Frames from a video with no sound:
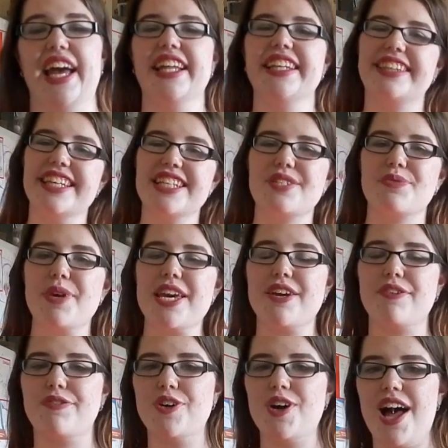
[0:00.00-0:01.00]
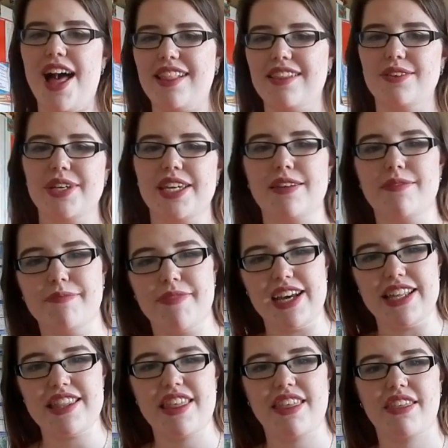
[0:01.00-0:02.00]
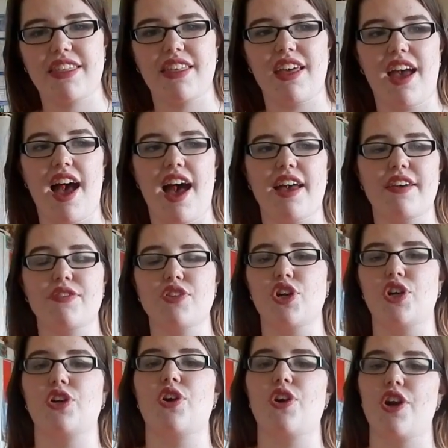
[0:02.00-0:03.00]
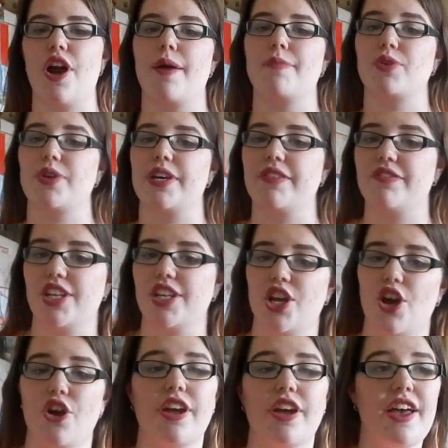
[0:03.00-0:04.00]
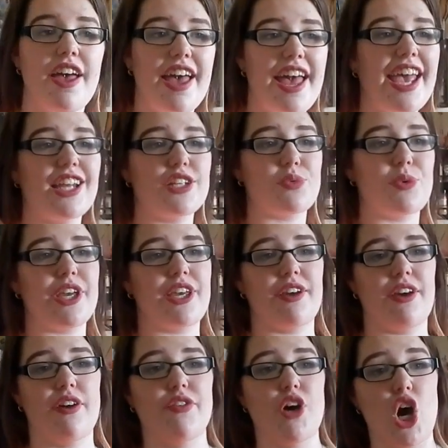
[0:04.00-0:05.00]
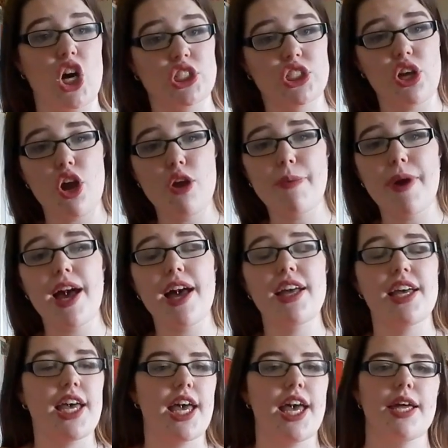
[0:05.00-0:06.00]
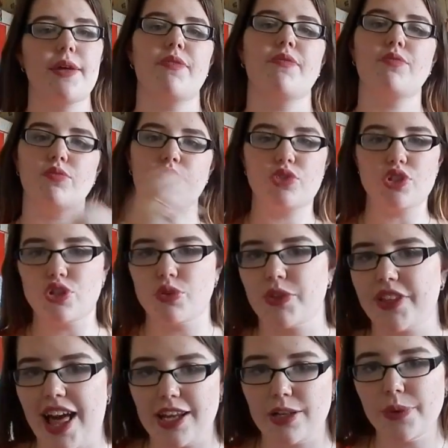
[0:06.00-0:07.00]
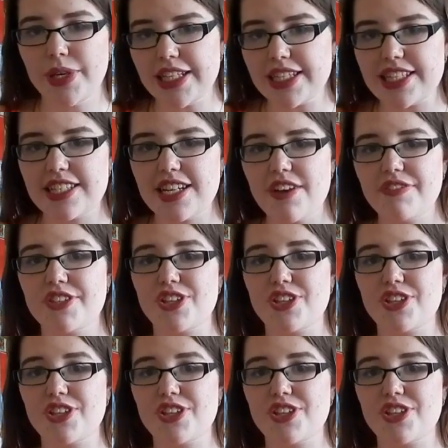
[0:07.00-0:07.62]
This week for Halloween month, if you don't know, I'm doing a video each week of October to do with Halloween stuff.